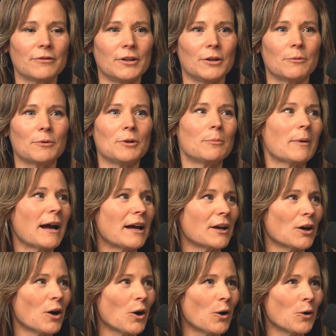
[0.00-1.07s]
when you're
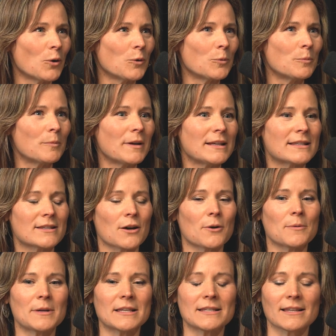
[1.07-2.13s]
buying a home, it's
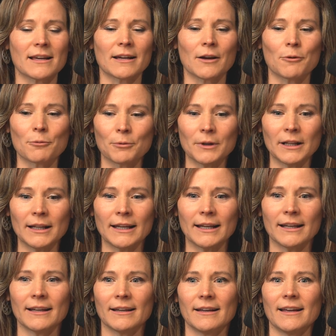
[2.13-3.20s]
always like a
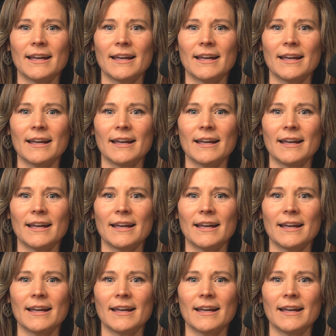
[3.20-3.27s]
really